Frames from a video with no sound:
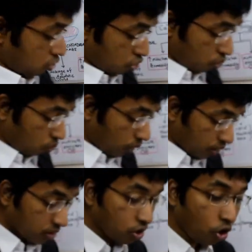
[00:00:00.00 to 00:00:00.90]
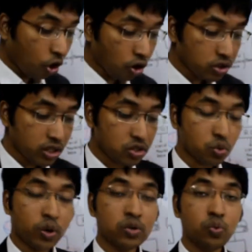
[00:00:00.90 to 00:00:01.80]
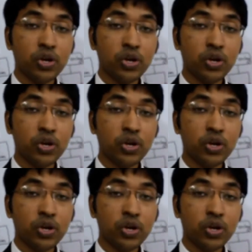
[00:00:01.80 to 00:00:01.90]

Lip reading: So what are the causes when